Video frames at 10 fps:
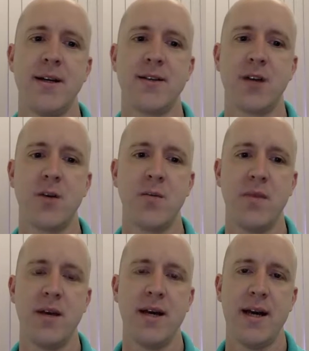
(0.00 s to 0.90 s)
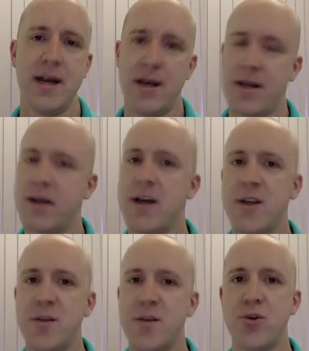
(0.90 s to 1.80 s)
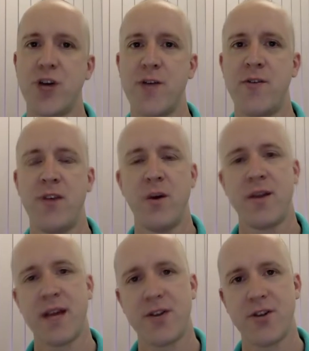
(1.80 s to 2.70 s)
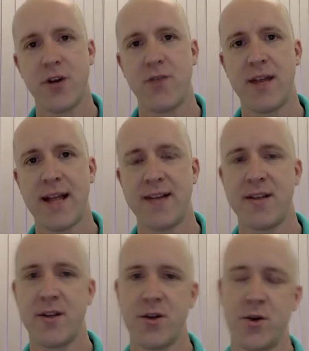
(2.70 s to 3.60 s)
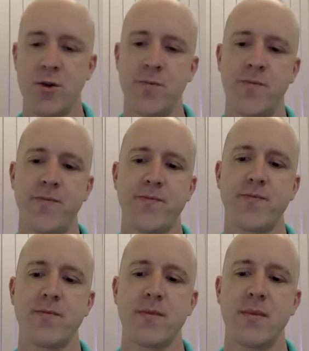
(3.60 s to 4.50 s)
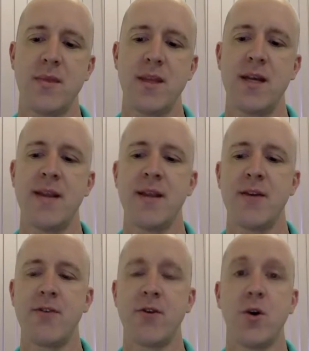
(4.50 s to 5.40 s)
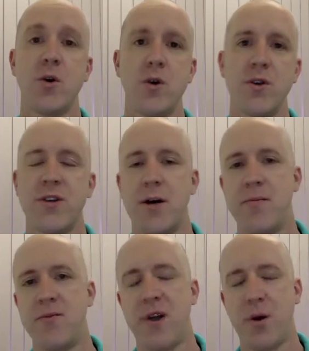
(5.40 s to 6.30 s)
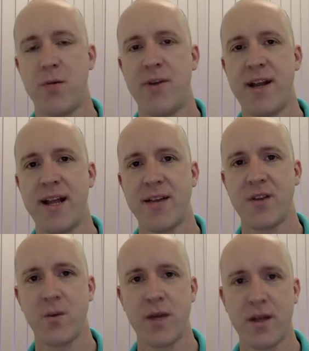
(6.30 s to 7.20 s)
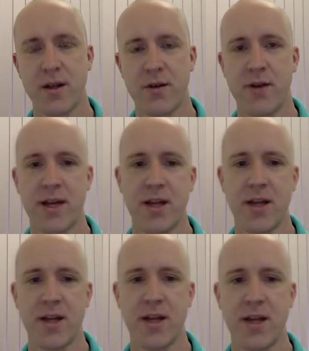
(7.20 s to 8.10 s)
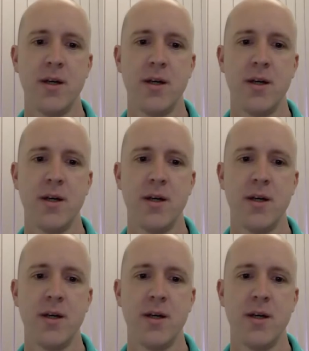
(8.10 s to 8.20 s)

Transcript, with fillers: So, a nice broad overview, and that should hopefully get us in the door. And then there are, of course, some um, follow up readings that we can direct you to.